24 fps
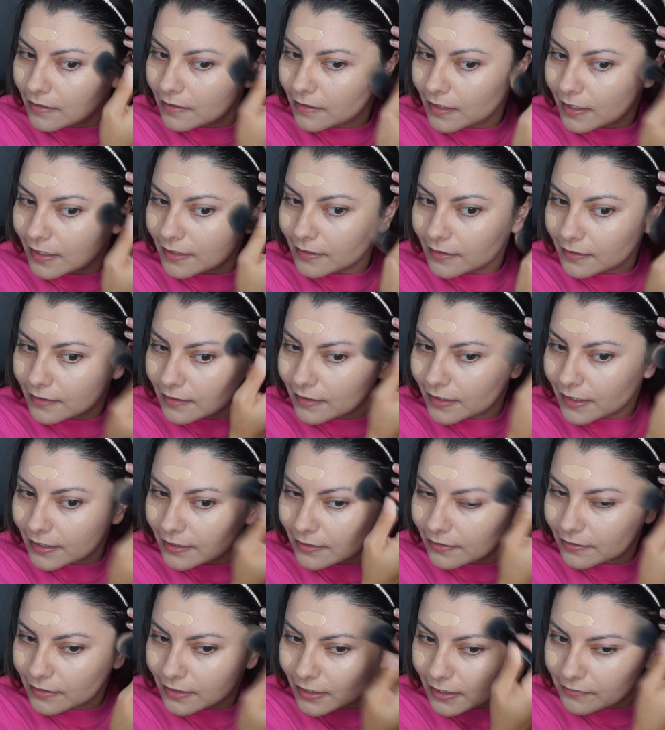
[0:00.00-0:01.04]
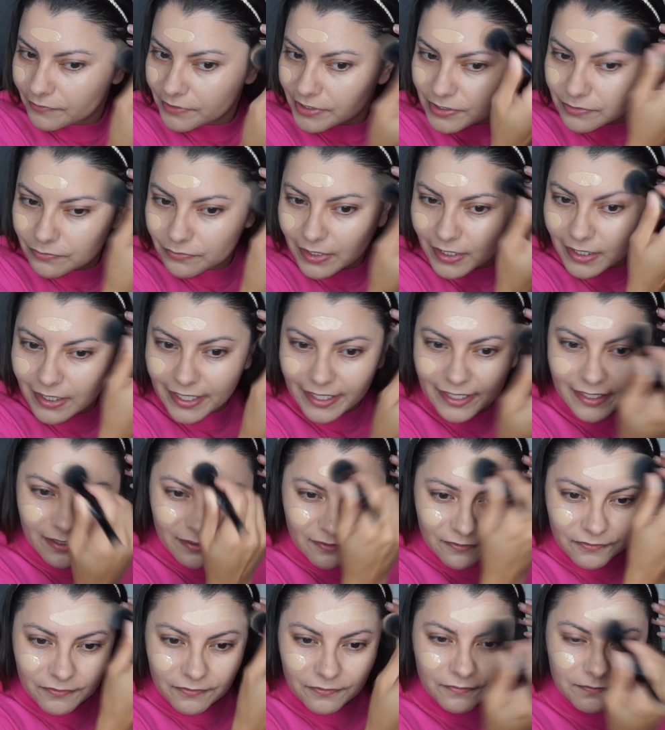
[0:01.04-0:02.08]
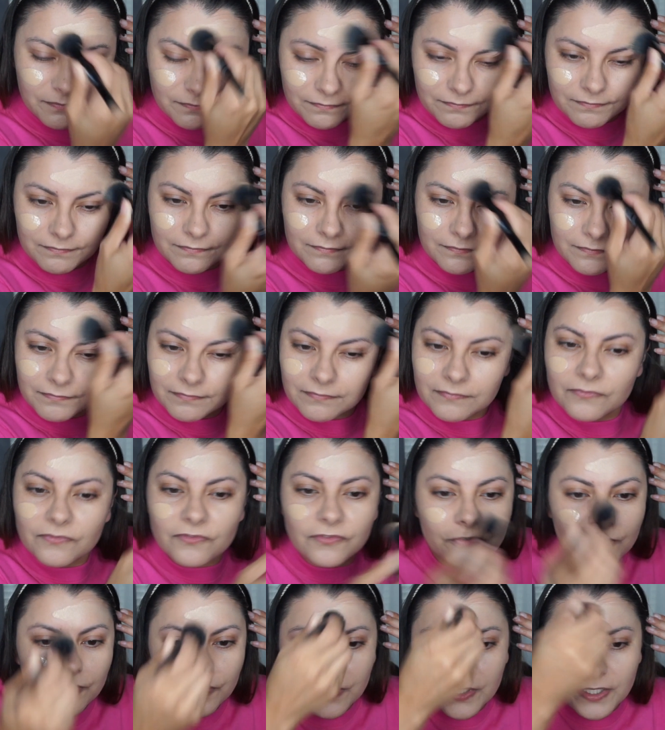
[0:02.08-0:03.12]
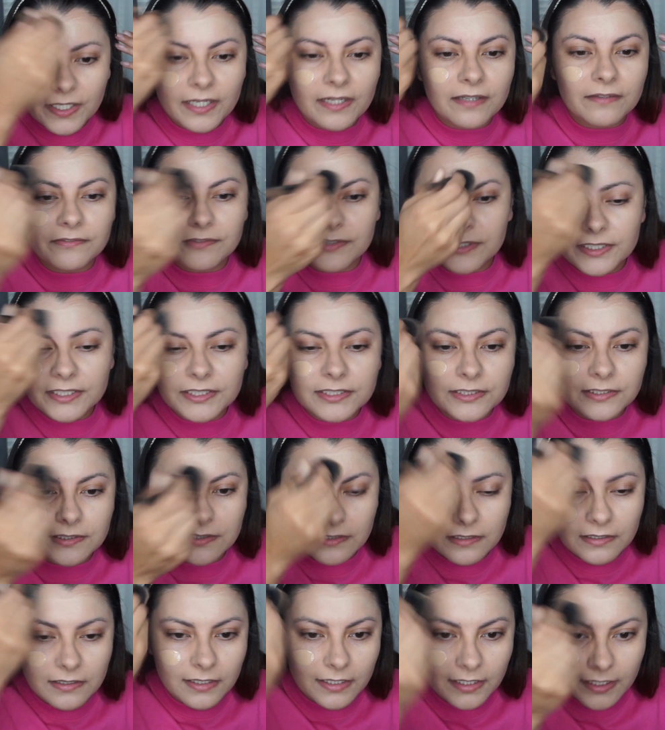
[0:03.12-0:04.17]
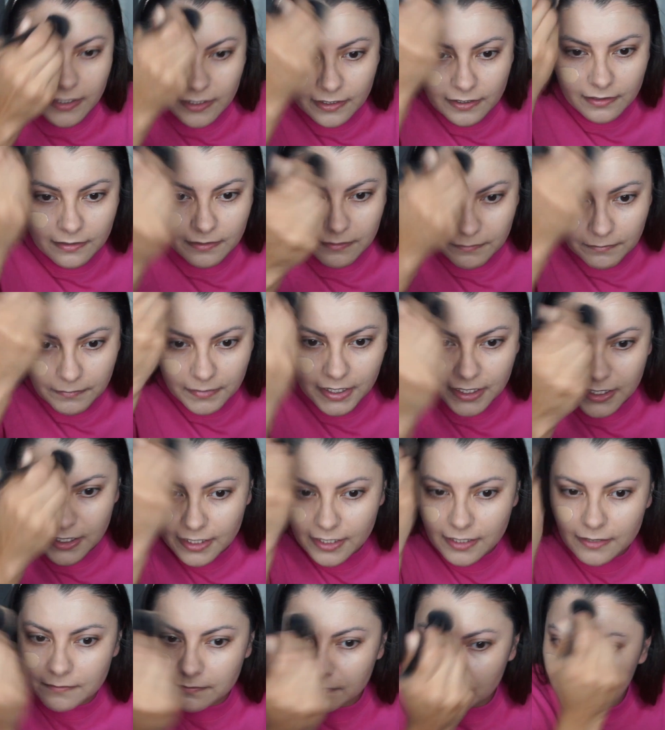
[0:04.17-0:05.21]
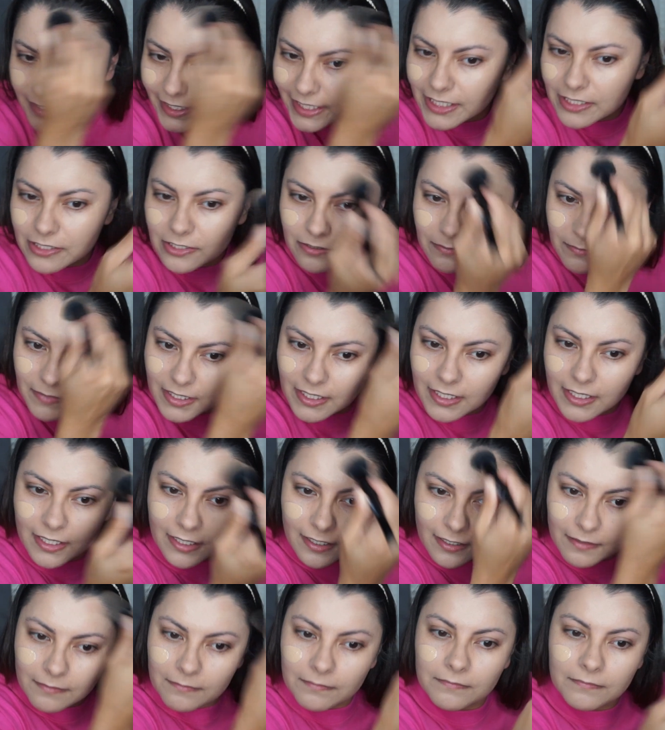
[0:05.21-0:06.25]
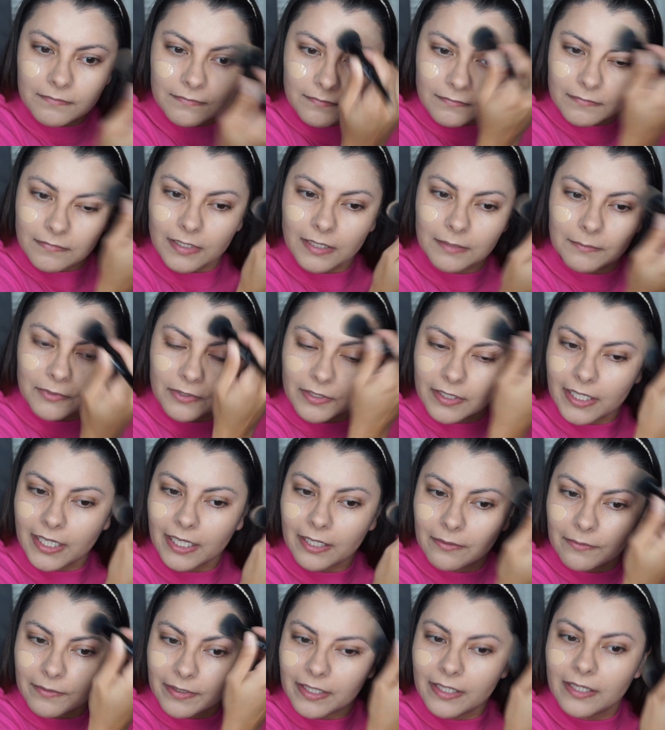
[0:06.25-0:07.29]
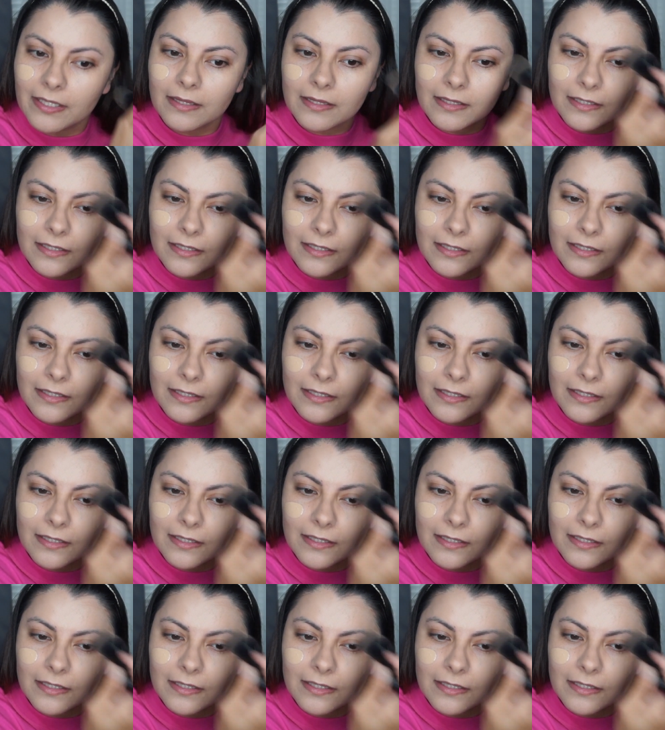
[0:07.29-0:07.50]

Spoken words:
know, I don't always want like a full coverage look. Medium, light to medium, I'm okay with.